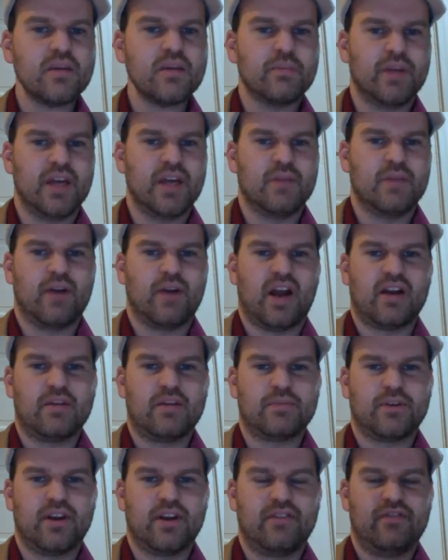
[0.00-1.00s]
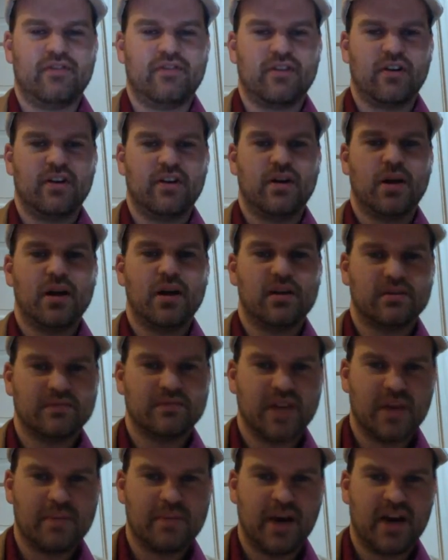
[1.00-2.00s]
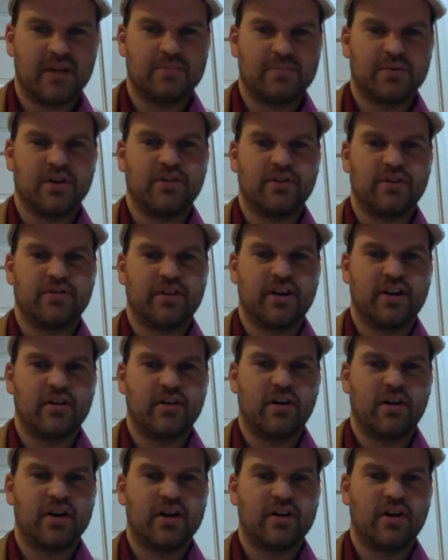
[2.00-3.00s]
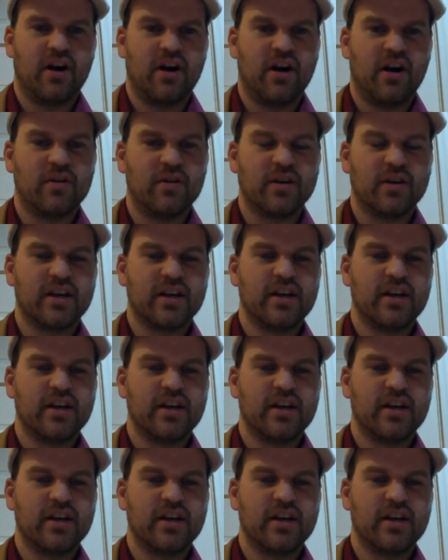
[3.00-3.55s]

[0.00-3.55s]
be a better proofreader on your own.